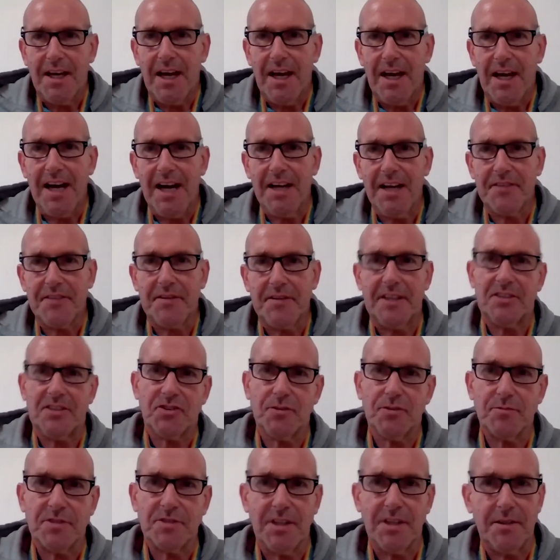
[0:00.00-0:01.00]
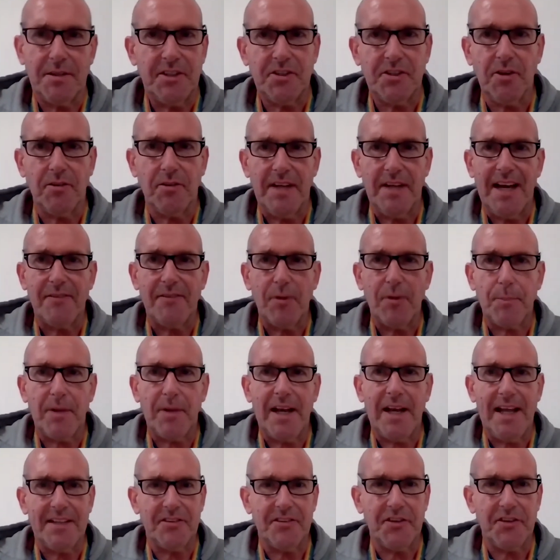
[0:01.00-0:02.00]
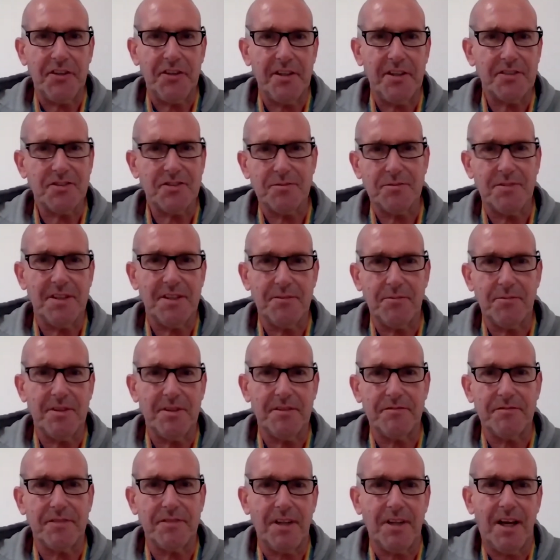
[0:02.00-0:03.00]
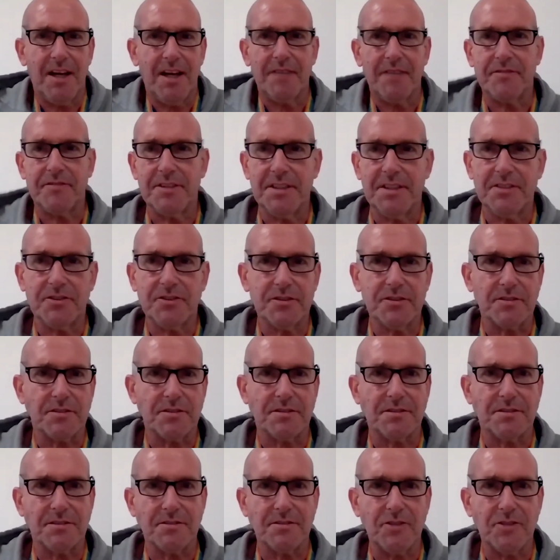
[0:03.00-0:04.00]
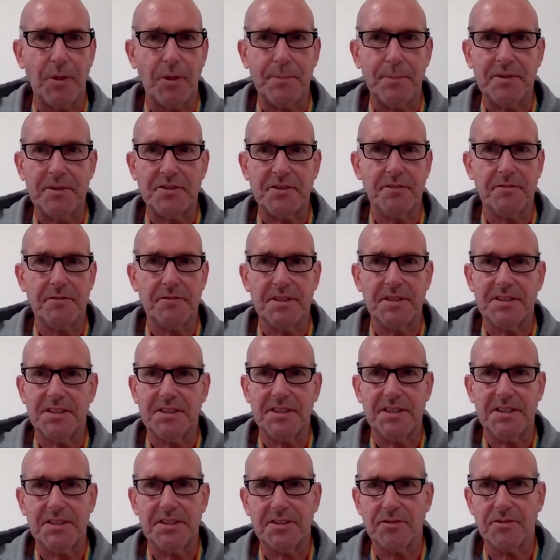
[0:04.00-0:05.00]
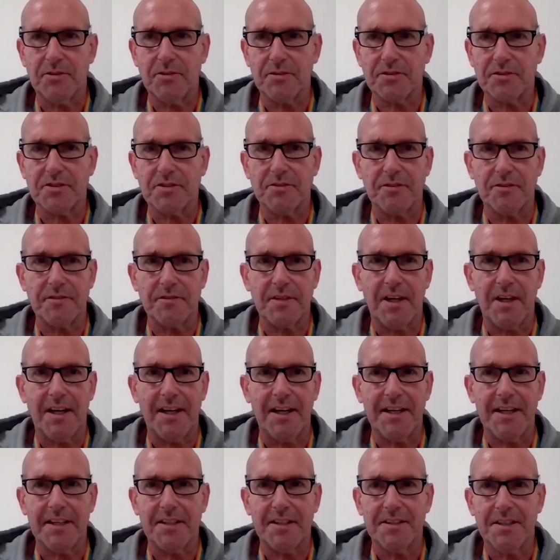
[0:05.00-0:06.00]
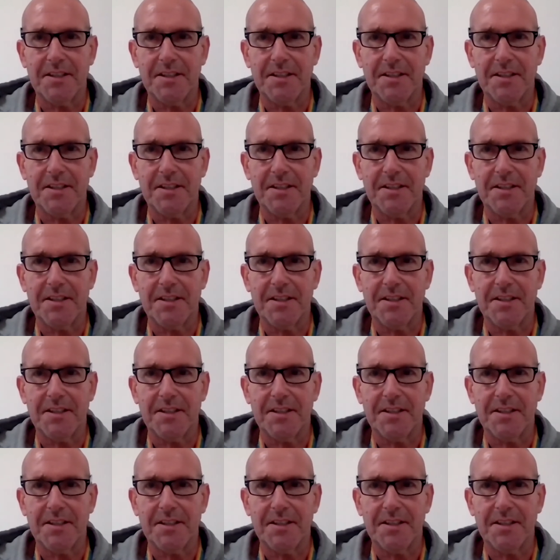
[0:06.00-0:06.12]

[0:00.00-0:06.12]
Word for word: I think sometimes you don't have a plan, do you? Something with life and it just opportunities or sort of like